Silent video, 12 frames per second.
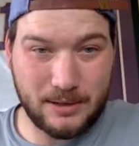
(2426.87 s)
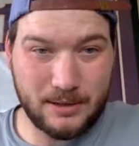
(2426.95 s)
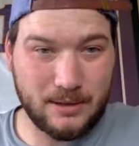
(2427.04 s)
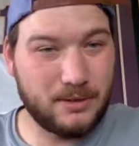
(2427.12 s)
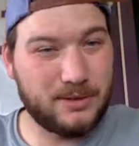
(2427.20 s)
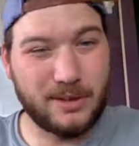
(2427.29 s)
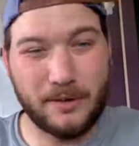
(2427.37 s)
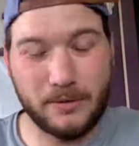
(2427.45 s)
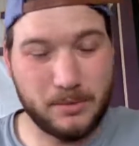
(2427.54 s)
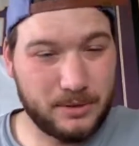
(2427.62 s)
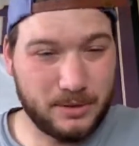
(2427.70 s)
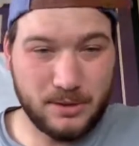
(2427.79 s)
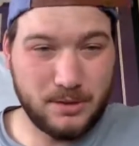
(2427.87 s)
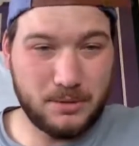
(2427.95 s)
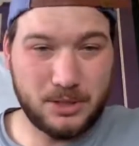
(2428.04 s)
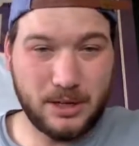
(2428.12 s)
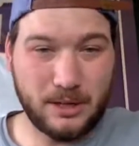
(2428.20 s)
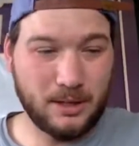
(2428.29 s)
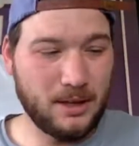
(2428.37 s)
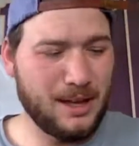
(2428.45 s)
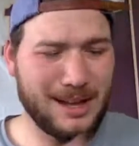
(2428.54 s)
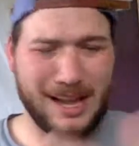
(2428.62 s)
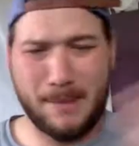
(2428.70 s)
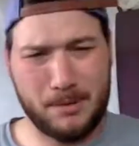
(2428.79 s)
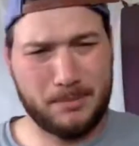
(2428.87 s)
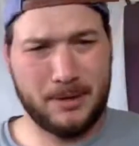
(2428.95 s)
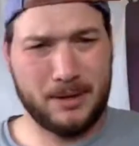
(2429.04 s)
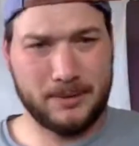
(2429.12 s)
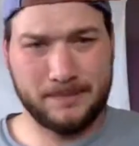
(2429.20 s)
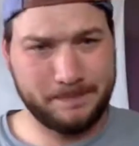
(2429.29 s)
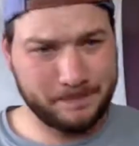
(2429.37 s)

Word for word: Their server was a new chick. Got my beer.